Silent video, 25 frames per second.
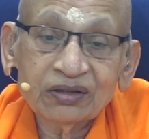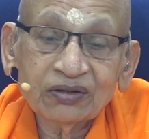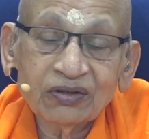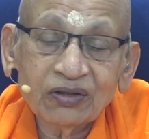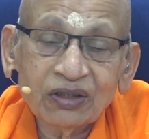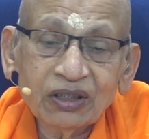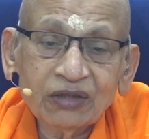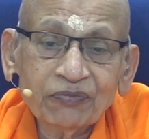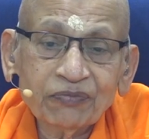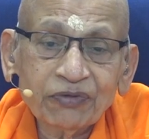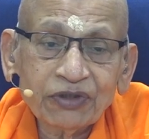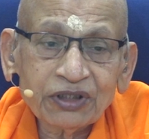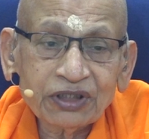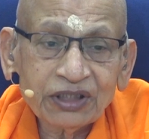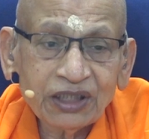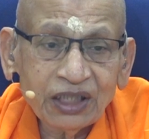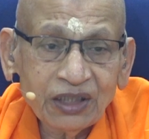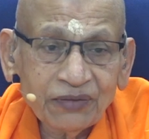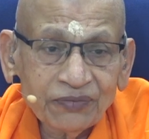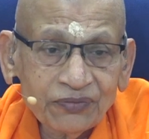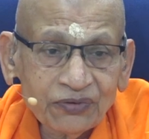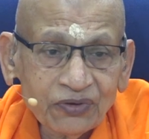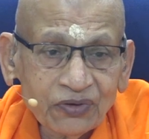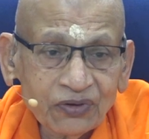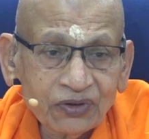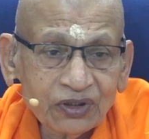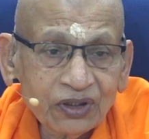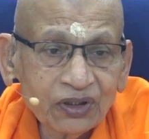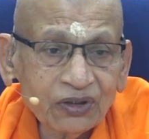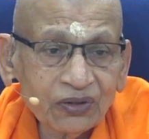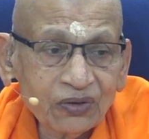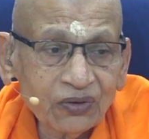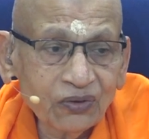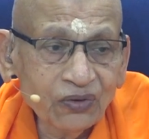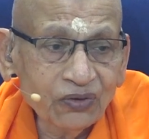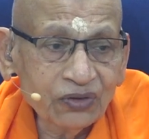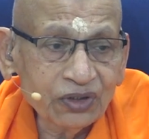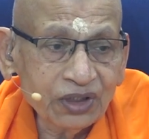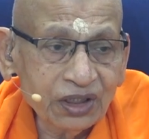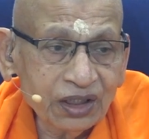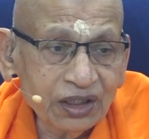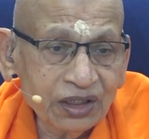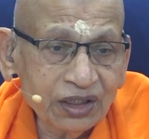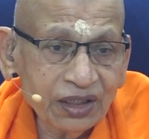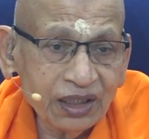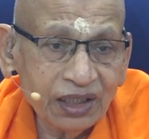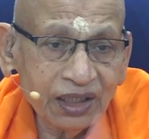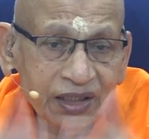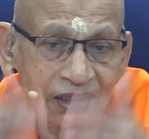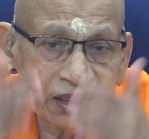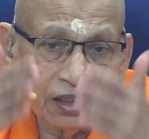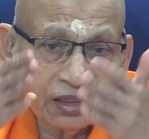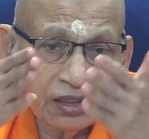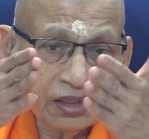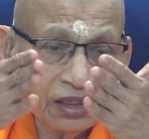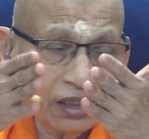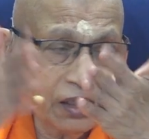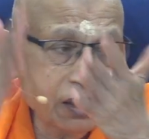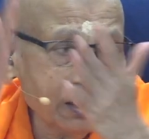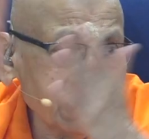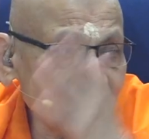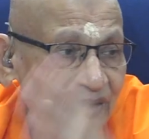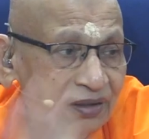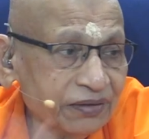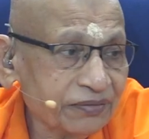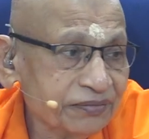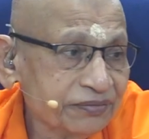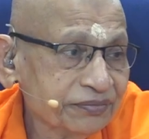or a perception or conclusion that this is anya.